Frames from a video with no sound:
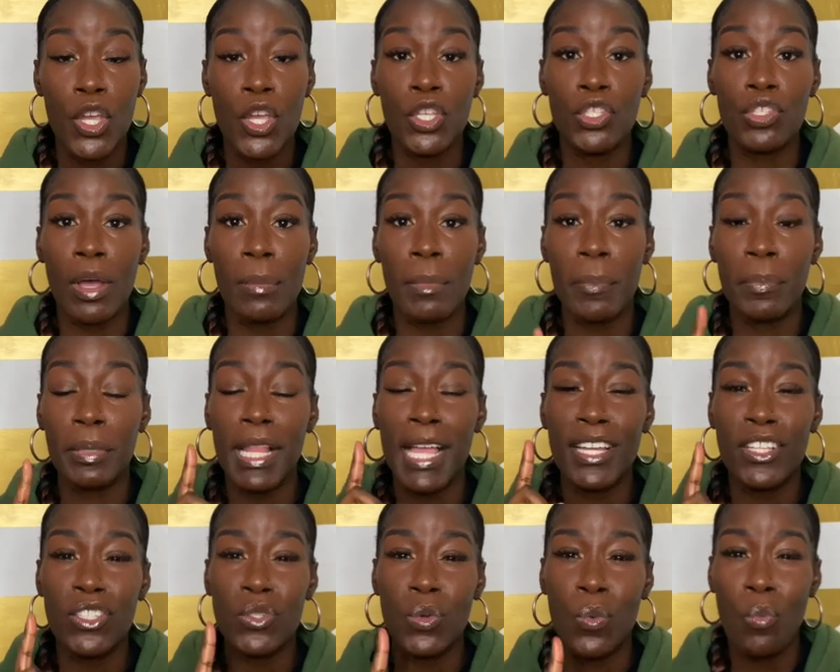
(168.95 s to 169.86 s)
So I'm
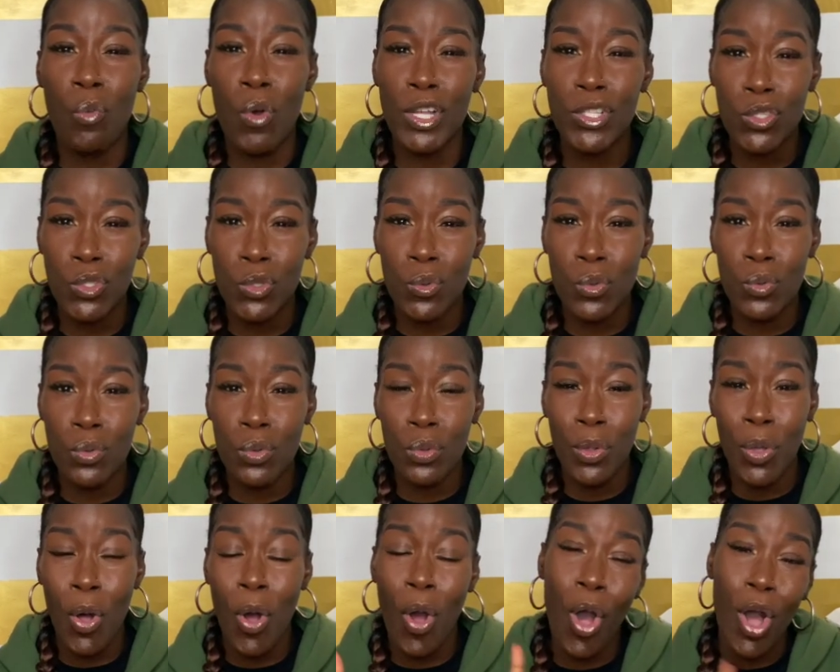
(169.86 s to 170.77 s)
applying to one
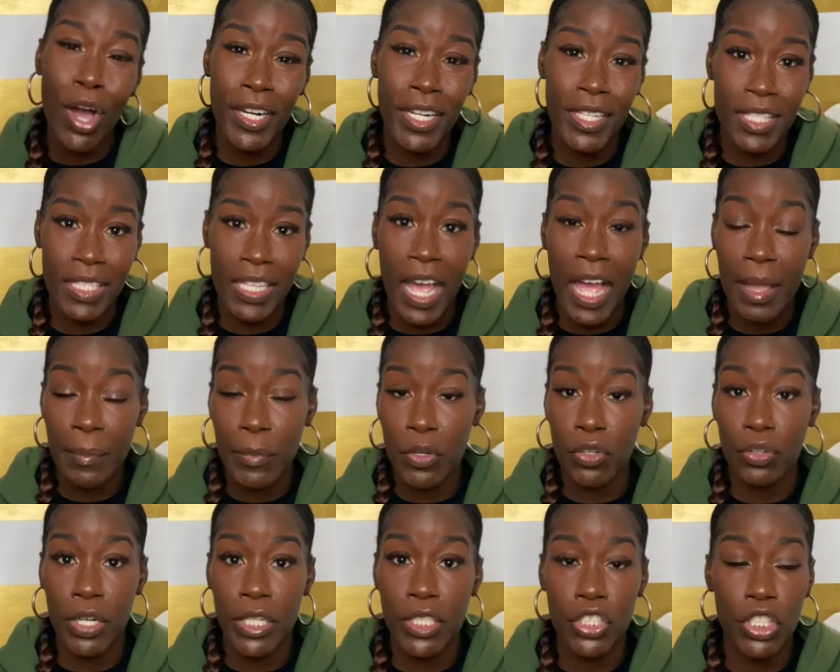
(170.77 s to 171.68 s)
school on a time
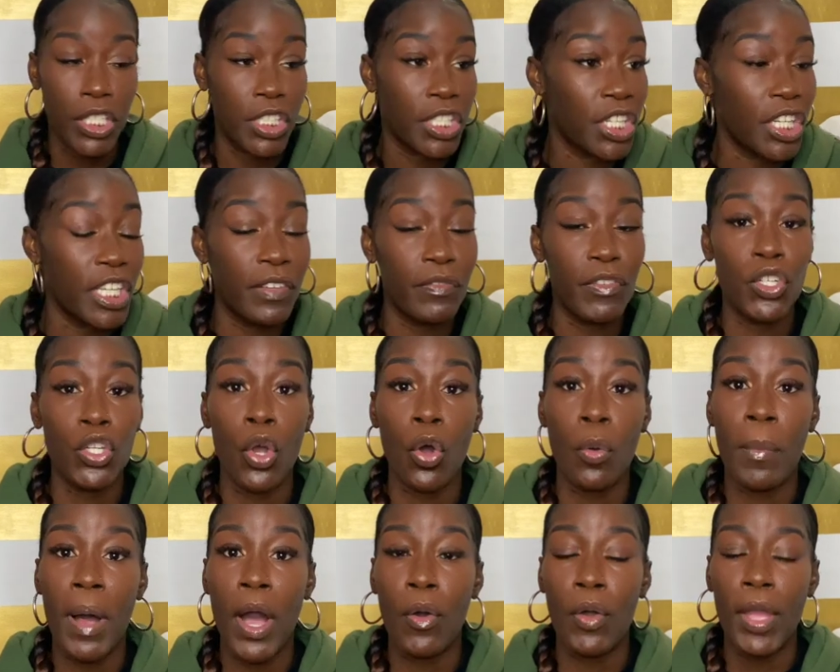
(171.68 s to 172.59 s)
crunch. I didn't even know
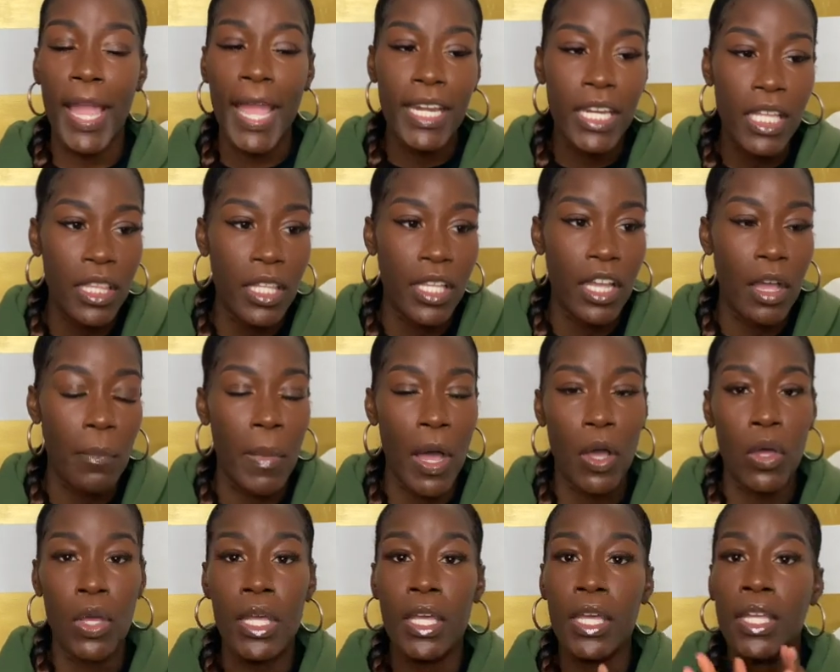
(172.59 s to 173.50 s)
about anything
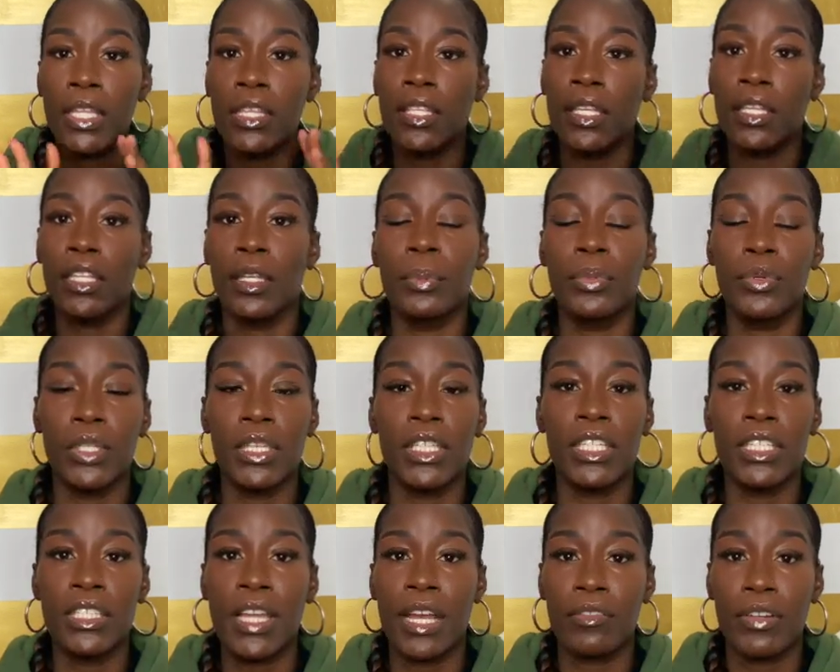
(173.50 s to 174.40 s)
about
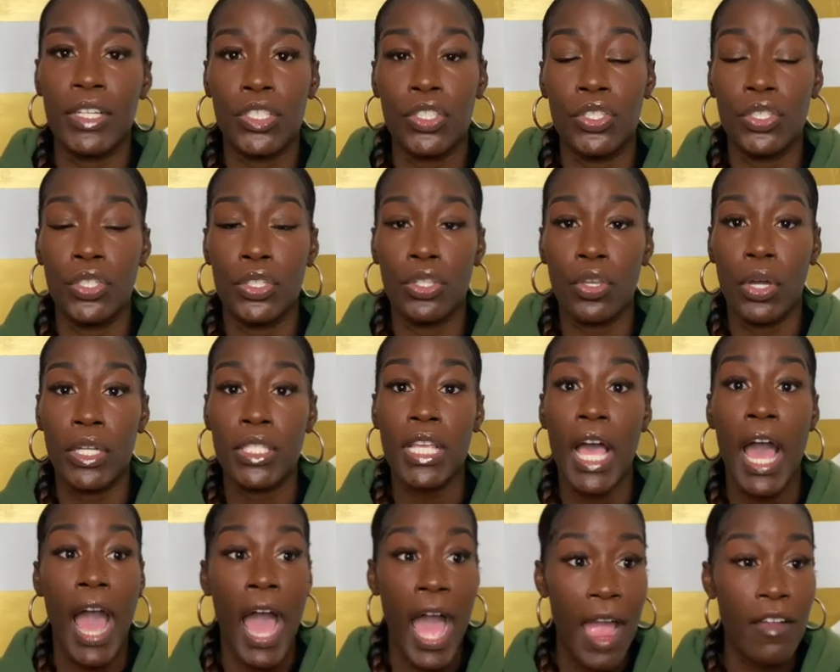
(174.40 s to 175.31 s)
deliberately directing your thoughts.
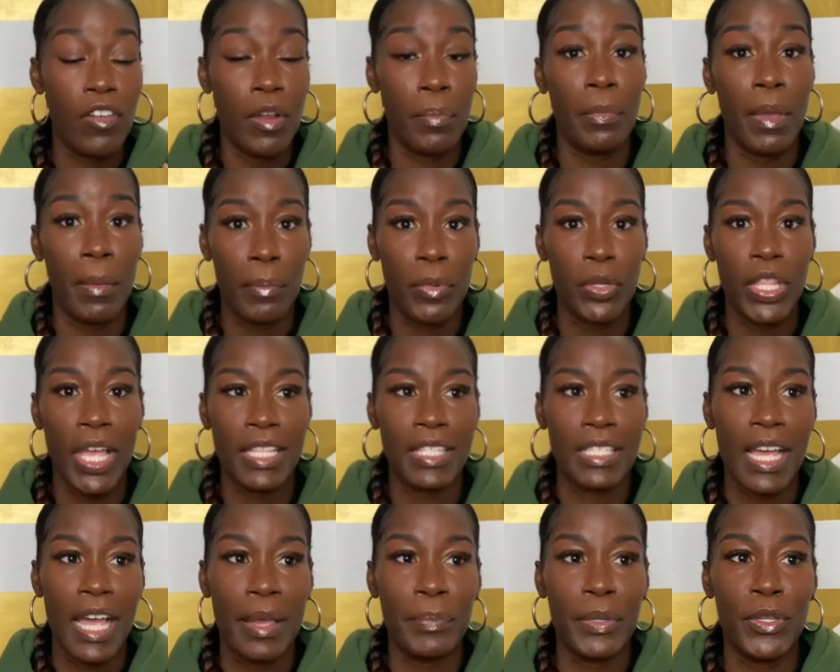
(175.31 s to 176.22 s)
I remember that
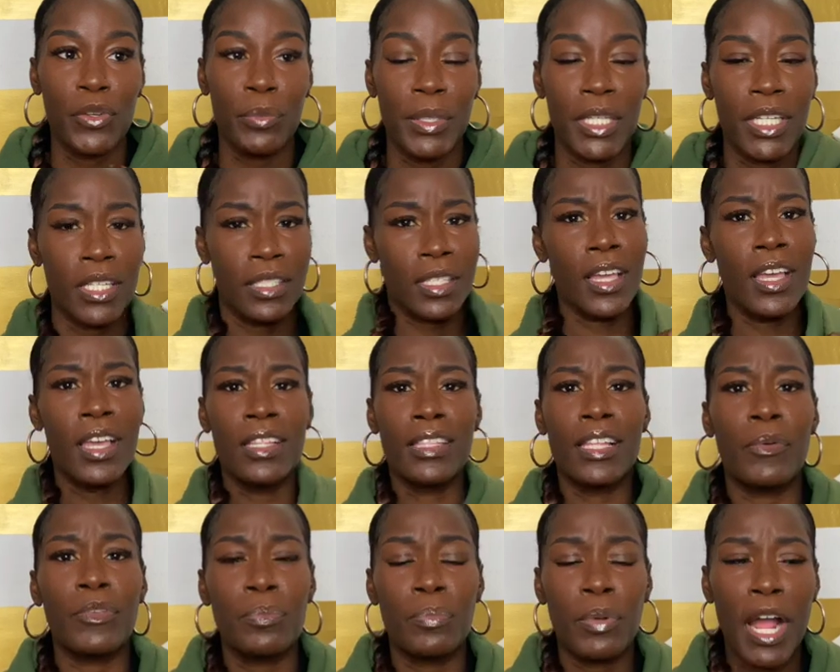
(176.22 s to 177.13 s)
time period because
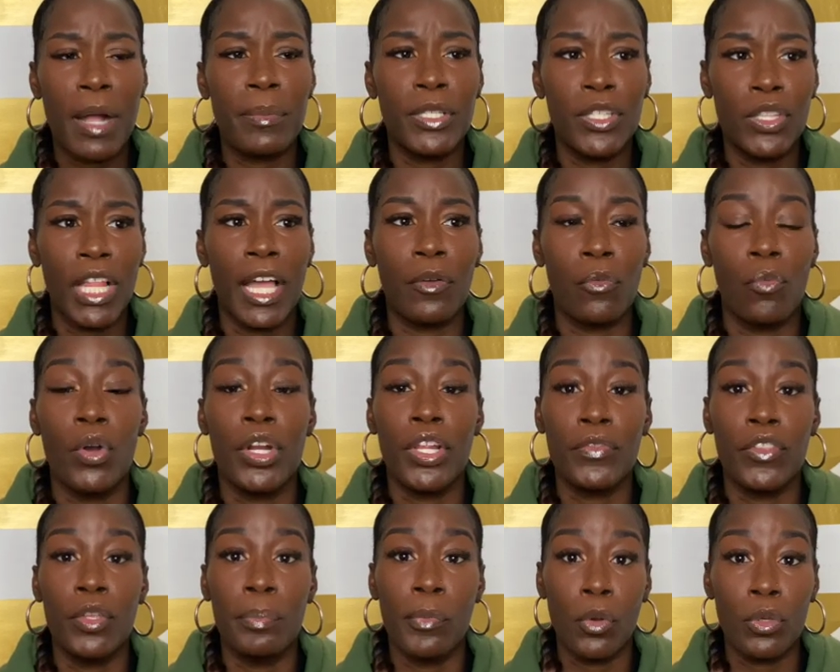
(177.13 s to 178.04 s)
that was probably like one
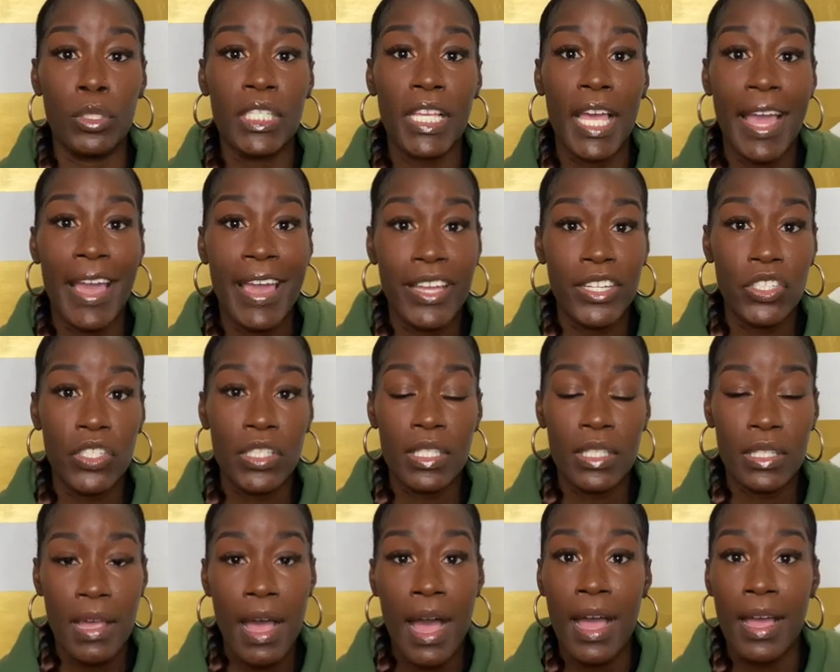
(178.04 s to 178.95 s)
of the most anxious
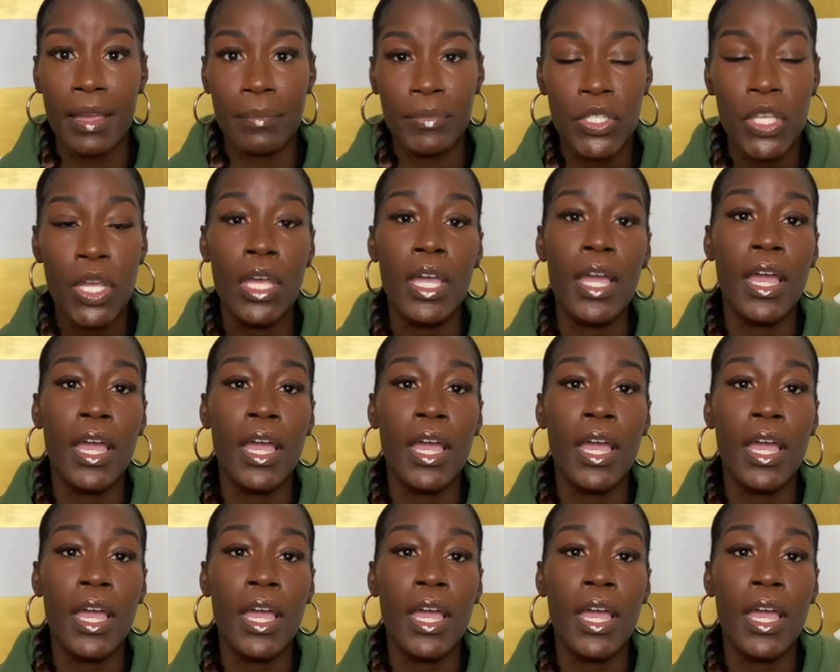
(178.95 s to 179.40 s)
times.